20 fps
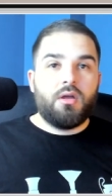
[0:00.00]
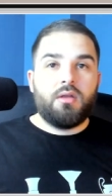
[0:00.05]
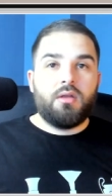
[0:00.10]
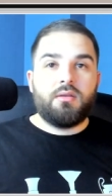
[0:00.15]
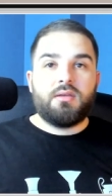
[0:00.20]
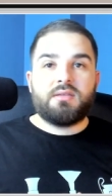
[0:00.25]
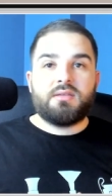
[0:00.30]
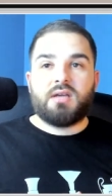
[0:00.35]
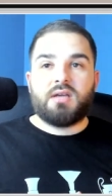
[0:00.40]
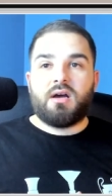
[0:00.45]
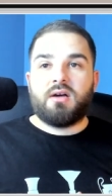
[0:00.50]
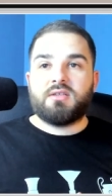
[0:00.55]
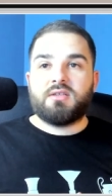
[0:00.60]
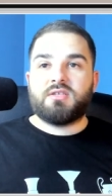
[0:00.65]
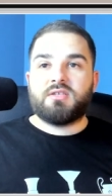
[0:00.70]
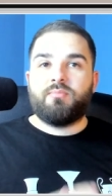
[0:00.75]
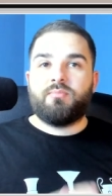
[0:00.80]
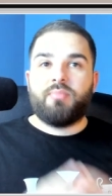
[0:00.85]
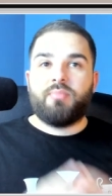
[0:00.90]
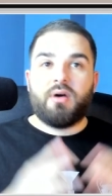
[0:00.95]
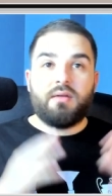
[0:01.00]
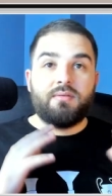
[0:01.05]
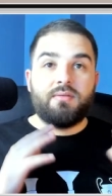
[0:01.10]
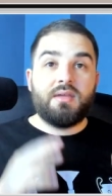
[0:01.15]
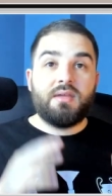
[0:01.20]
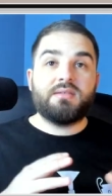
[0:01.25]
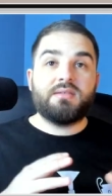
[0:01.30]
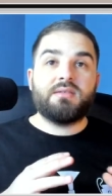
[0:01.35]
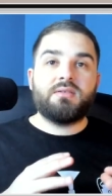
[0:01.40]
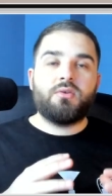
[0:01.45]
discuss. But
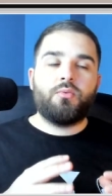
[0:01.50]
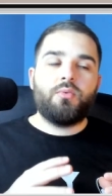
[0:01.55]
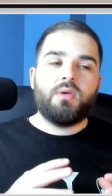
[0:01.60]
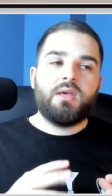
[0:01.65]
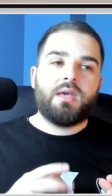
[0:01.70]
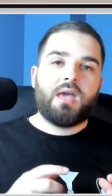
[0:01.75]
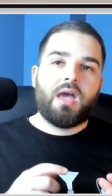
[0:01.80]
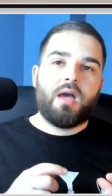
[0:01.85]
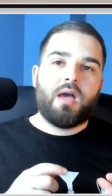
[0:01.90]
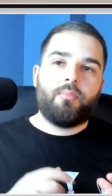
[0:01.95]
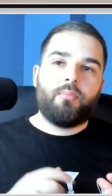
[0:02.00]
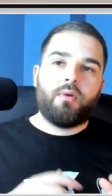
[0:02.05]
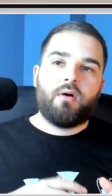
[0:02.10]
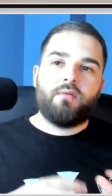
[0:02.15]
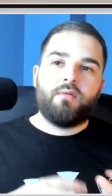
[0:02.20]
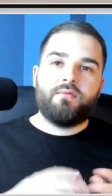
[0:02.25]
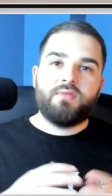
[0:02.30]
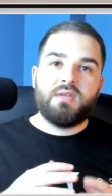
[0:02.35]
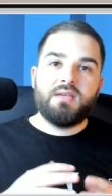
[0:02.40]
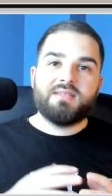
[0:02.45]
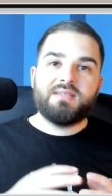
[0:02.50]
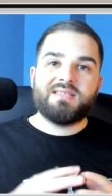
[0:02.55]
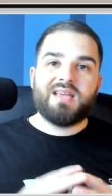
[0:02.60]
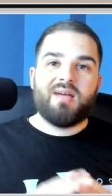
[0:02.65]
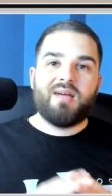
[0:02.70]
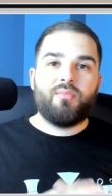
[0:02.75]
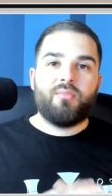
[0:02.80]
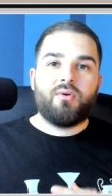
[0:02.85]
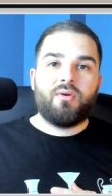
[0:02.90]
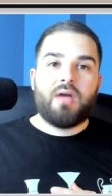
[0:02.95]
this is a recap of
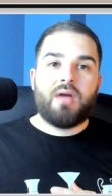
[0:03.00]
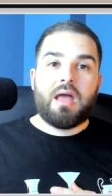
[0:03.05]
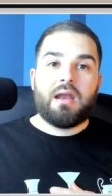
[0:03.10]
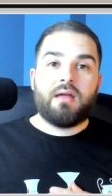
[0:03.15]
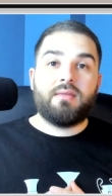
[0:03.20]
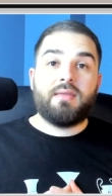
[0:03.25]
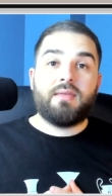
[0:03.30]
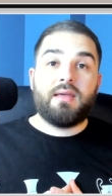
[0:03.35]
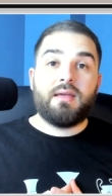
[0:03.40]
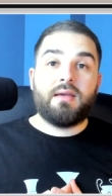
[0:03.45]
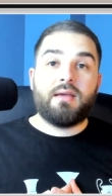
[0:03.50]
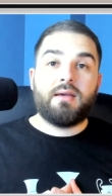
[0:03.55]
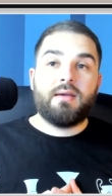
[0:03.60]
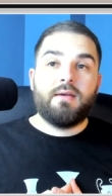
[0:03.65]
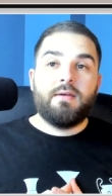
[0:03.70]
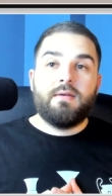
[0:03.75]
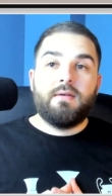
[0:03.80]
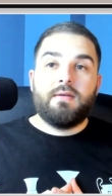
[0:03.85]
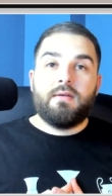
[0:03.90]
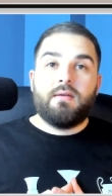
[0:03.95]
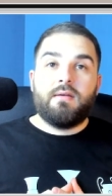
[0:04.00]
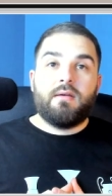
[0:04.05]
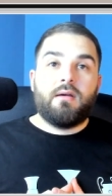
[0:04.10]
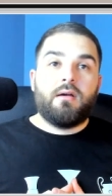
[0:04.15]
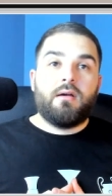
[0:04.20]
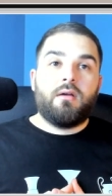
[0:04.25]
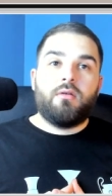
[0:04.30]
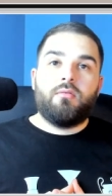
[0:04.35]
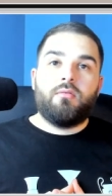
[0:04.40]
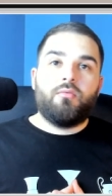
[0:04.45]
December. And I think
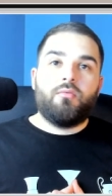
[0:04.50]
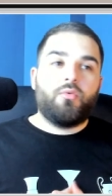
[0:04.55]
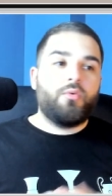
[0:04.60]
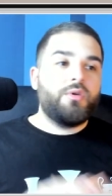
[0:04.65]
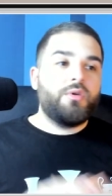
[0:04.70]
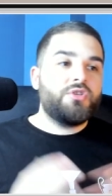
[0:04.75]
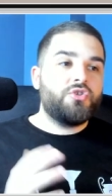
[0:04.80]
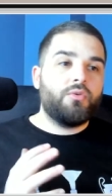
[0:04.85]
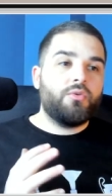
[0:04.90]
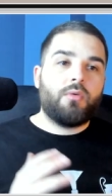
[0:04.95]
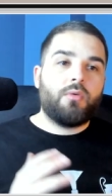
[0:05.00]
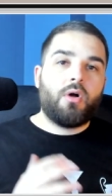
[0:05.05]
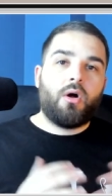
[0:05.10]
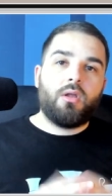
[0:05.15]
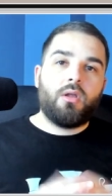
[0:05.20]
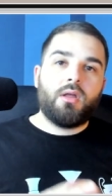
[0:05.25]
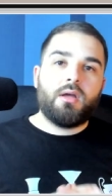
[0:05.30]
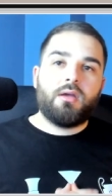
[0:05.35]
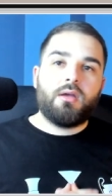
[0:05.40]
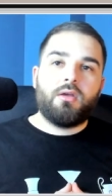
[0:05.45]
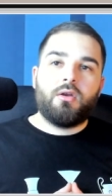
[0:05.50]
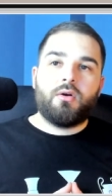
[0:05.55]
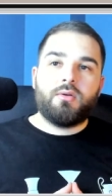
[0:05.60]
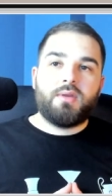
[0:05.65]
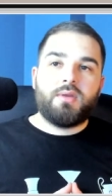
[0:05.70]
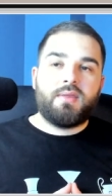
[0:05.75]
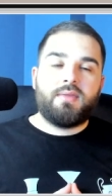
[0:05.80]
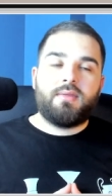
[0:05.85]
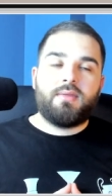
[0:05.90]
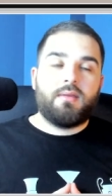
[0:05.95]
we should call it, you know,
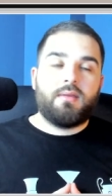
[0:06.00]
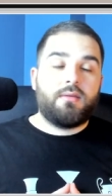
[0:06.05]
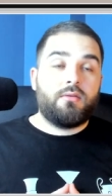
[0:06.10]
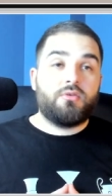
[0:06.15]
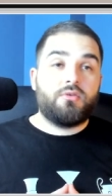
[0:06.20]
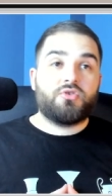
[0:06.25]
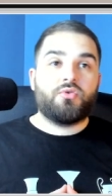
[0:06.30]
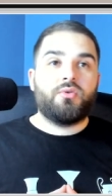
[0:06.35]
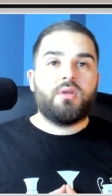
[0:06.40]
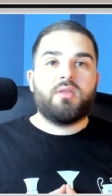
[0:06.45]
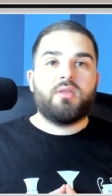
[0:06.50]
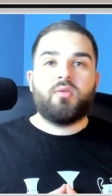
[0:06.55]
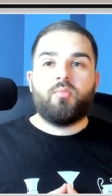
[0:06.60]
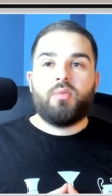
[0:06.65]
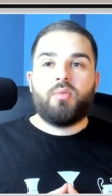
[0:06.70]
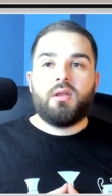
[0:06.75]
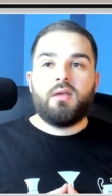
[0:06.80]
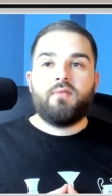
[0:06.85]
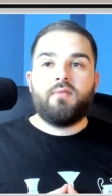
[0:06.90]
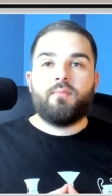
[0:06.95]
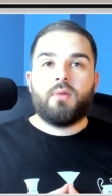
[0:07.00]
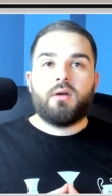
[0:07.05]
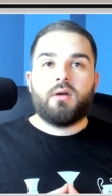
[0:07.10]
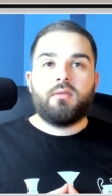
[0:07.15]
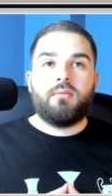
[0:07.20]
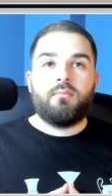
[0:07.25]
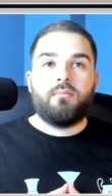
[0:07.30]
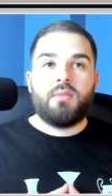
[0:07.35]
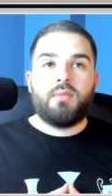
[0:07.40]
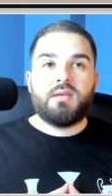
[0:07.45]
the Scudetto Belief Month,
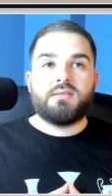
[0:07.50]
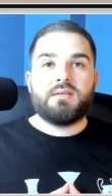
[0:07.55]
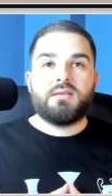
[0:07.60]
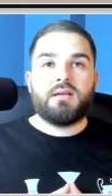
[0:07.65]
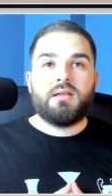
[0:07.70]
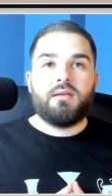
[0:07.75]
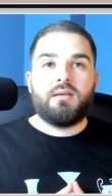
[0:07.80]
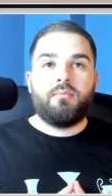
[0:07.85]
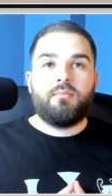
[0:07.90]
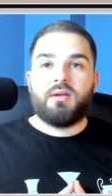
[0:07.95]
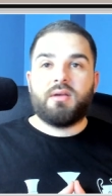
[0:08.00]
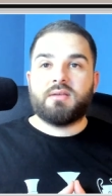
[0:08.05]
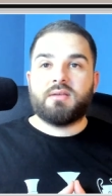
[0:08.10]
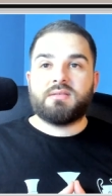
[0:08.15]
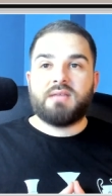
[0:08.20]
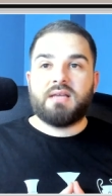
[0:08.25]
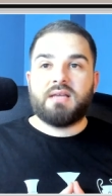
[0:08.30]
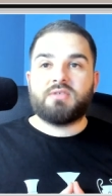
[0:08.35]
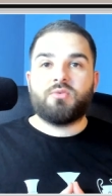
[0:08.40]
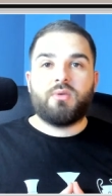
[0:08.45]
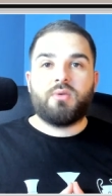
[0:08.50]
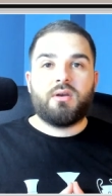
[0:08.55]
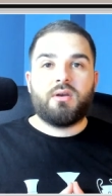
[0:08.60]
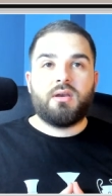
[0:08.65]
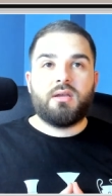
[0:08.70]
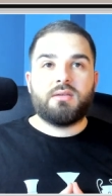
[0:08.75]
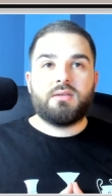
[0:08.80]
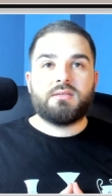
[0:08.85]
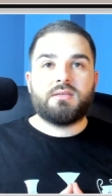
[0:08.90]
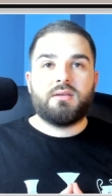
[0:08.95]
basically, because that's what it
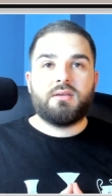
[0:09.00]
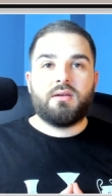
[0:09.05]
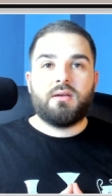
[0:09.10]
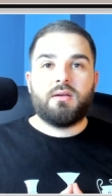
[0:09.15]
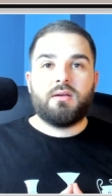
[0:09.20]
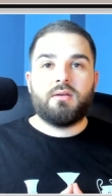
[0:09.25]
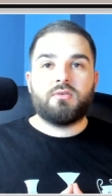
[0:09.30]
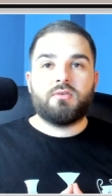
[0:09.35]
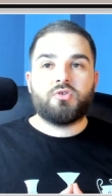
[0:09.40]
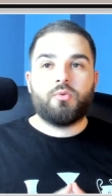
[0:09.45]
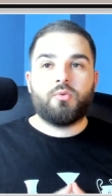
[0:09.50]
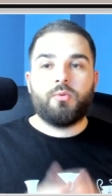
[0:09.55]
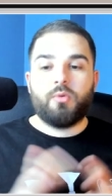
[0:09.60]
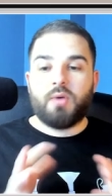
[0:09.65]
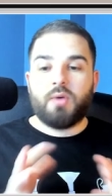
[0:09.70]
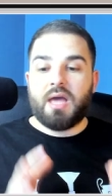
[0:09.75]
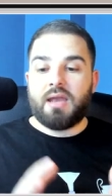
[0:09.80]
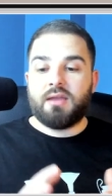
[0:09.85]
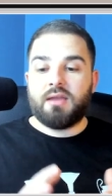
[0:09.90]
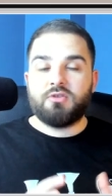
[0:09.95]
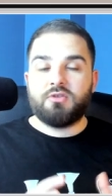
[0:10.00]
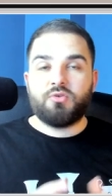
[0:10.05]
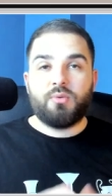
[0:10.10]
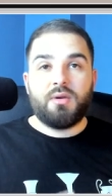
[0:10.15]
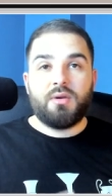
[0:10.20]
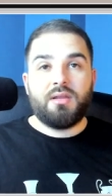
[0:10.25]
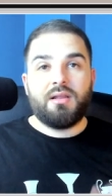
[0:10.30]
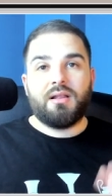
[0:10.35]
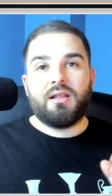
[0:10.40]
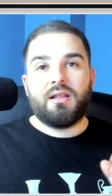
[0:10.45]
is. So we'll get into
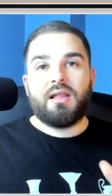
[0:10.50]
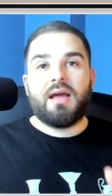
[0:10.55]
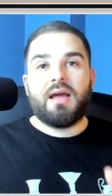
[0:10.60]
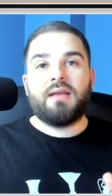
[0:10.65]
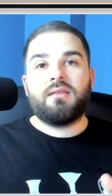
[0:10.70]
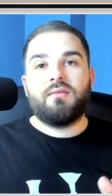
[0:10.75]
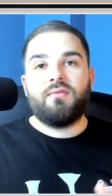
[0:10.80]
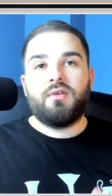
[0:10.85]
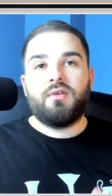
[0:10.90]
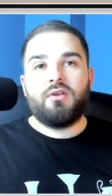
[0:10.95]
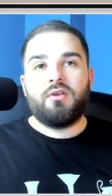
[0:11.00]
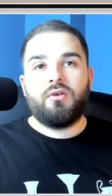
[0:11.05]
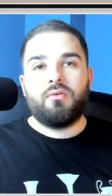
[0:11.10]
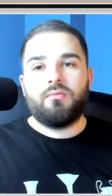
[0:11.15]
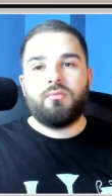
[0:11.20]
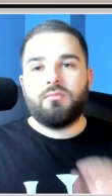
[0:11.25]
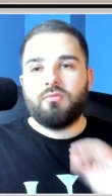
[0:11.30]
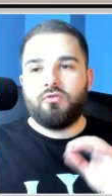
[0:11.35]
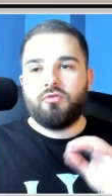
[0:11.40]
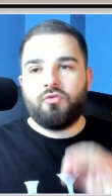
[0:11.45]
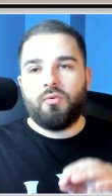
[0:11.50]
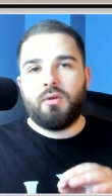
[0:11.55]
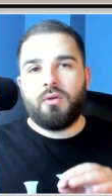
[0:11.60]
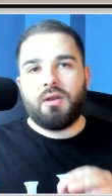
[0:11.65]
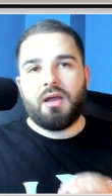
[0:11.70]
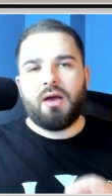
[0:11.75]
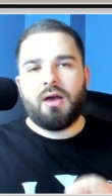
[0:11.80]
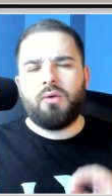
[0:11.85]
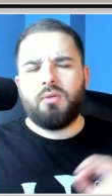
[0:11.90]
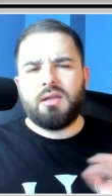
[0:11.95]
it. Like the video. Do it
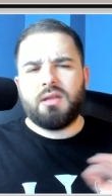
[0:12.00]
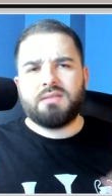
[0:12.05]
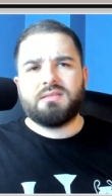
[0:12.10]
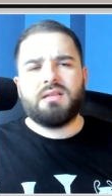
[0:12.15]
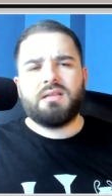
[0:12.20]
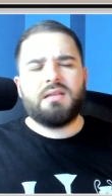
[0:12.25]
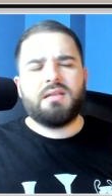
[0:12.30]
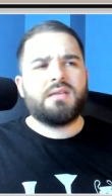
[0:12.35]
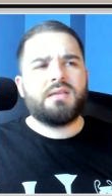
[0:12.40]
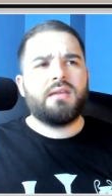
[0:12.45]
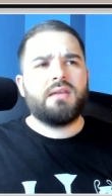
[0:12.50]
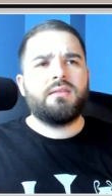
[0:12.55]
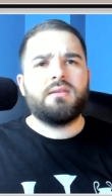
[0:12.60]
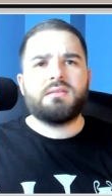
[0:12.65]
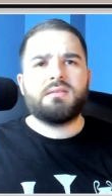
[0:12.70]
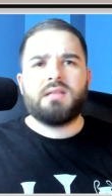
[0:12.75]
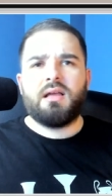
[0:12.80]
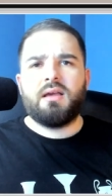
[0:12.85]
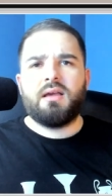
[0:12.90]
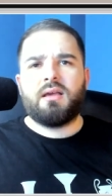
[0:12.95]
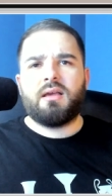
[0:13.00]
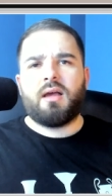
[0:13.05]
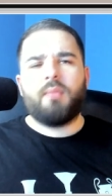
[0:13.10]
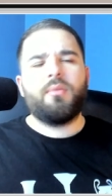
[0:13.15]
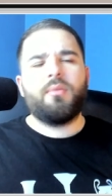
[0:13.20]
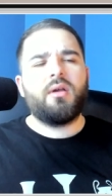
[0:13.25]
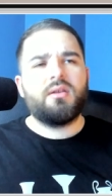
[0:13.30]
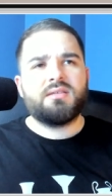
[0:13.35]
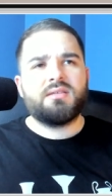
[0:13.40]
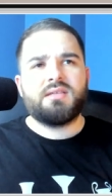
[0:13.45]
now. Let's get this like. I'm
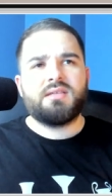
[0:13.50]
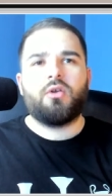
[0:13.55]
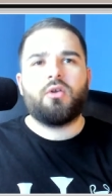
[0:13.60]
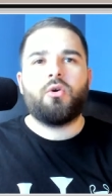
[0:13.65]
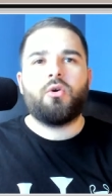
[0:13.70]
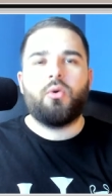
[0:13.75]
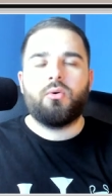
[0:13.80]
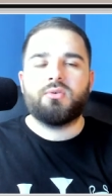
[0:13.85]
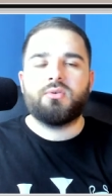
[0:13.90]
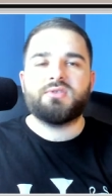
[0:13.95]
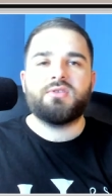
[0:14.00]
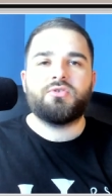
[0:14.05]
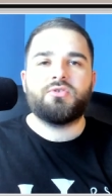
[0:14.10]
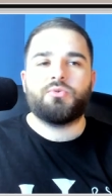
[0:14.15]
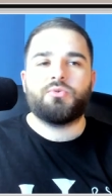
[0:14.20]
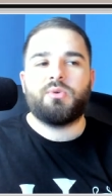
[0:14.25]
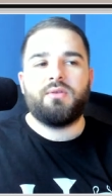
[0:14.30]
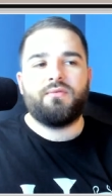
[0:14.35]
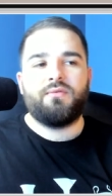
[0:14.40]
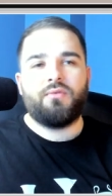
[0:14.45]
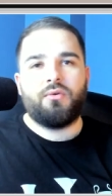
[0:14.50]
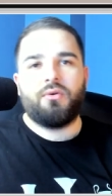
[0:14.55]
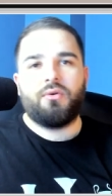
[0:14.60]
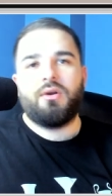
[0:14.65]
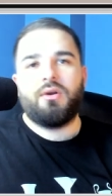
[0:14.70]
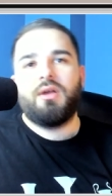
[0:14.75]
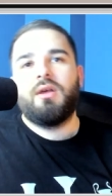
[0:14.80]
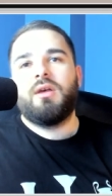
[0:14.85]
going to set goals in 24.